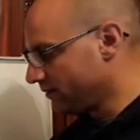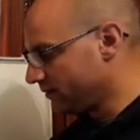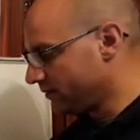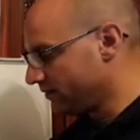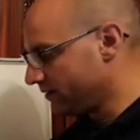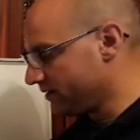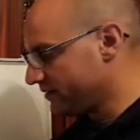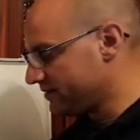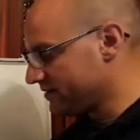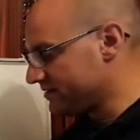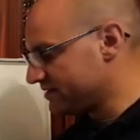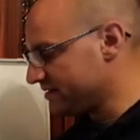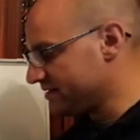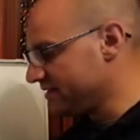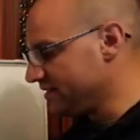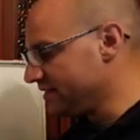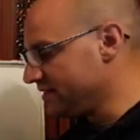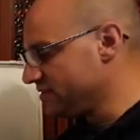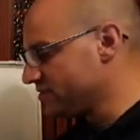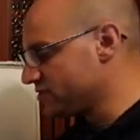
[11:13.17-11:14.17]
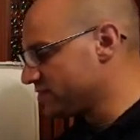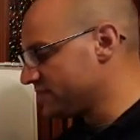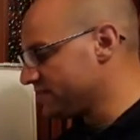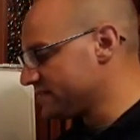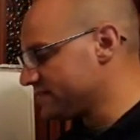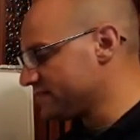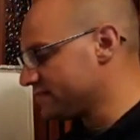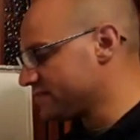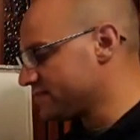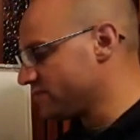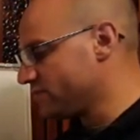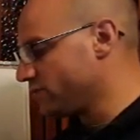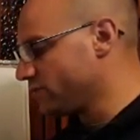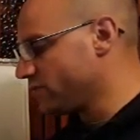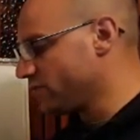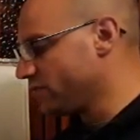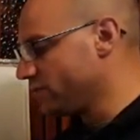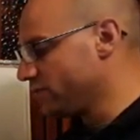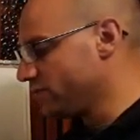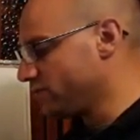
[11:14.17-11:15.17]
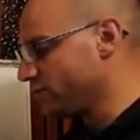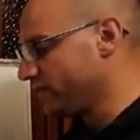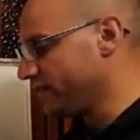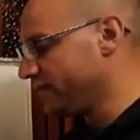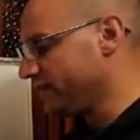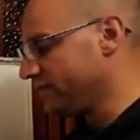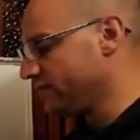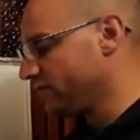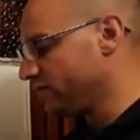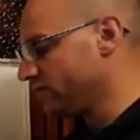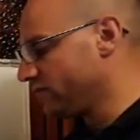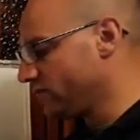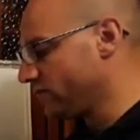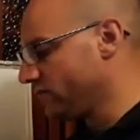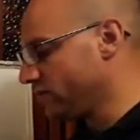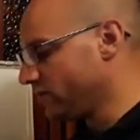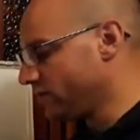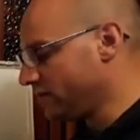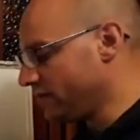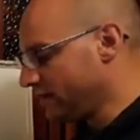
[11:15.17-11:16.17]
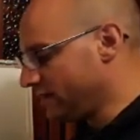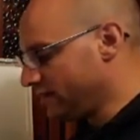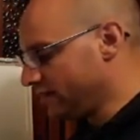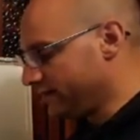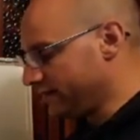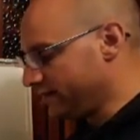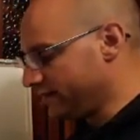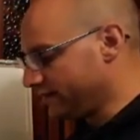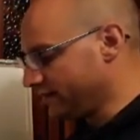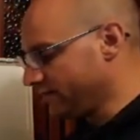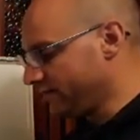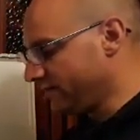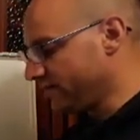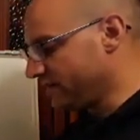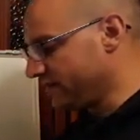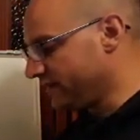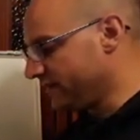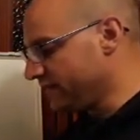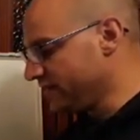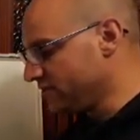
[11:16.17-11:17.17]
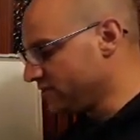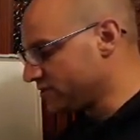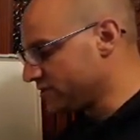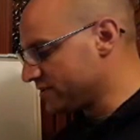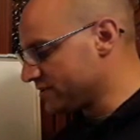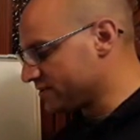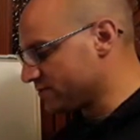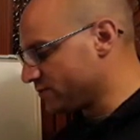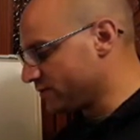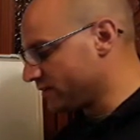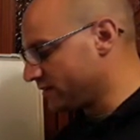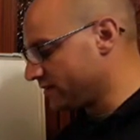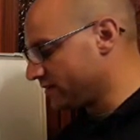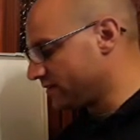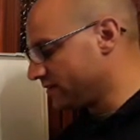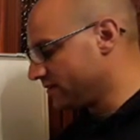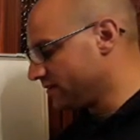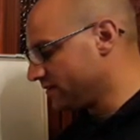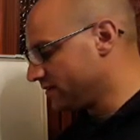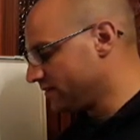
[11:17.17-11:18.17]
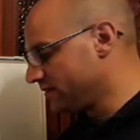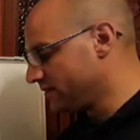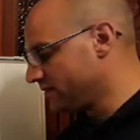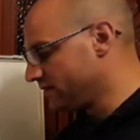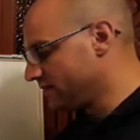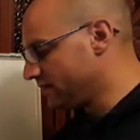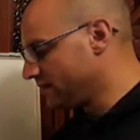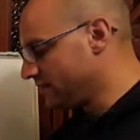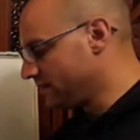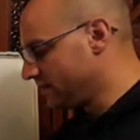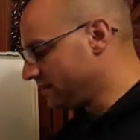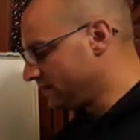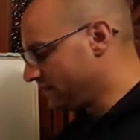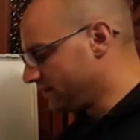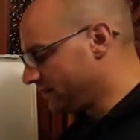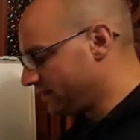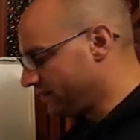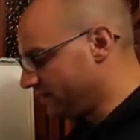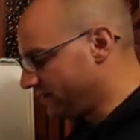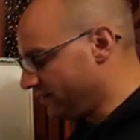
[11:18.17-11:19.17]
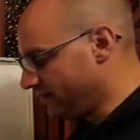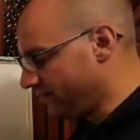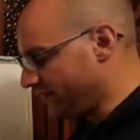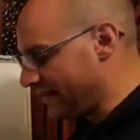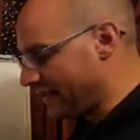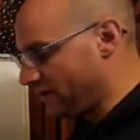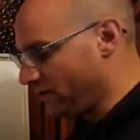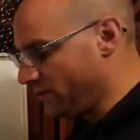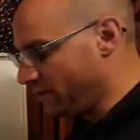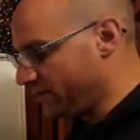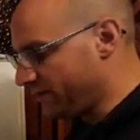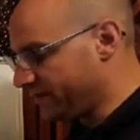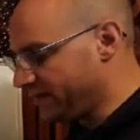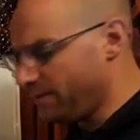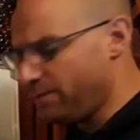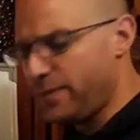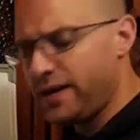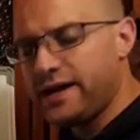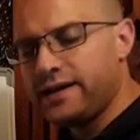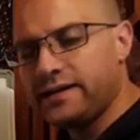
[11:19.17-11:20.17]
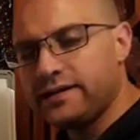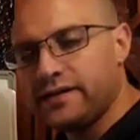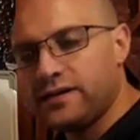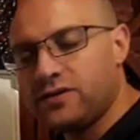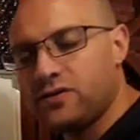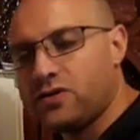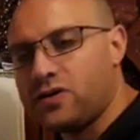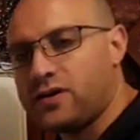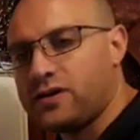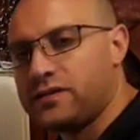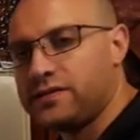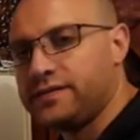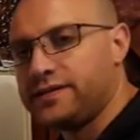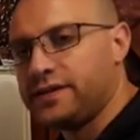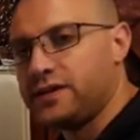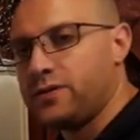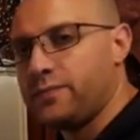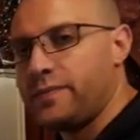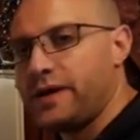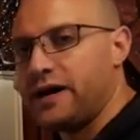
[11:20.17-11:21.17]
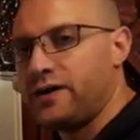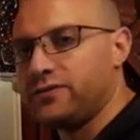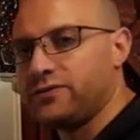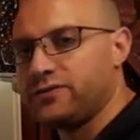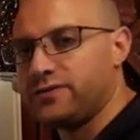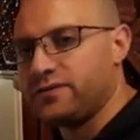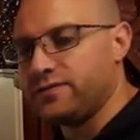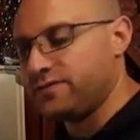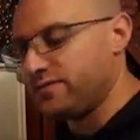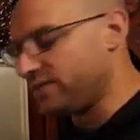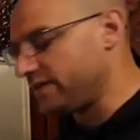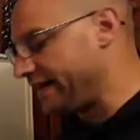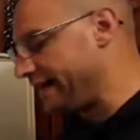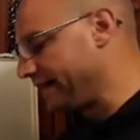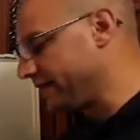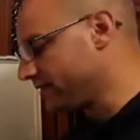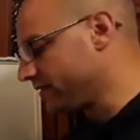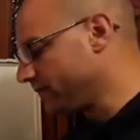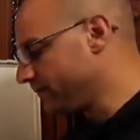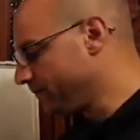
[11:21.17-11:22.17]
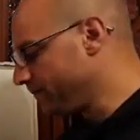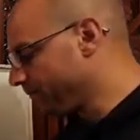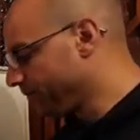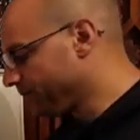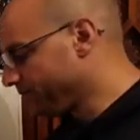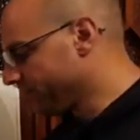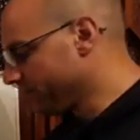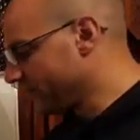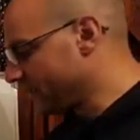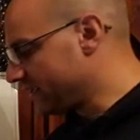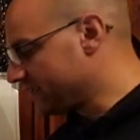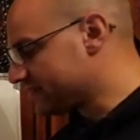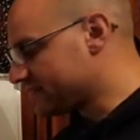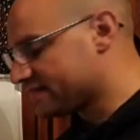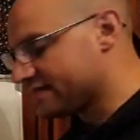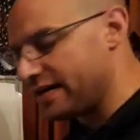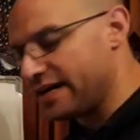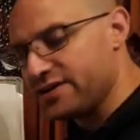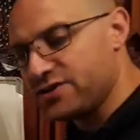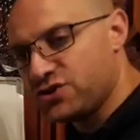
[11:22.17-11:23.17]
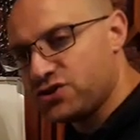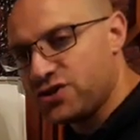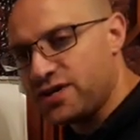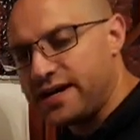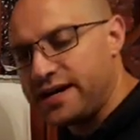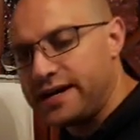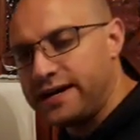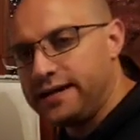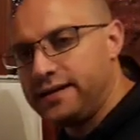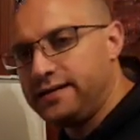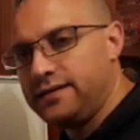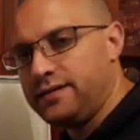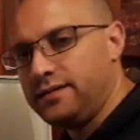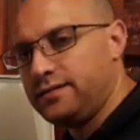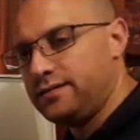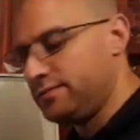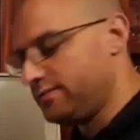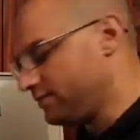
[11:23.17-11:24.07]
This is niche, this is the word we need to know. The different niches would develop depending on the amount of like sunshine